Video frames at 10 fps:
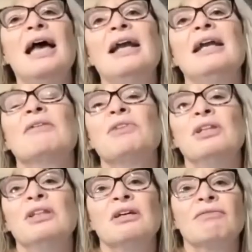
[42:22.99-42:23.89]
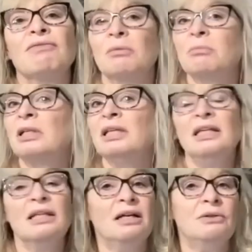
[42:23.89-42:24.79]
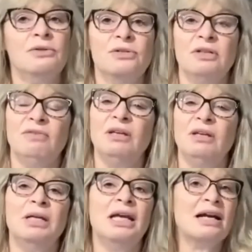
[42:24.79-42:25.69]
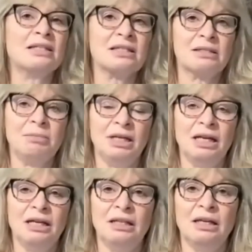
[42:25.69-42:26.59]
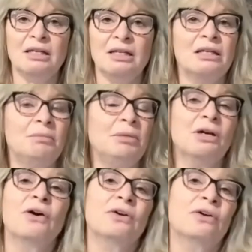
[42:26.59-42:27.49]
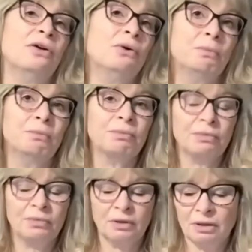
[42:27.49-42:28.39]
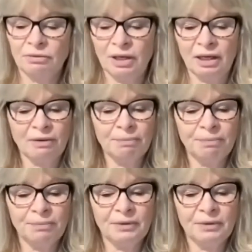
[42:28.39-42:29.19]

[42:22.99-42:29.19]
And everything from cleaning the house to if anybody asks me anything is going to be a hard no right now.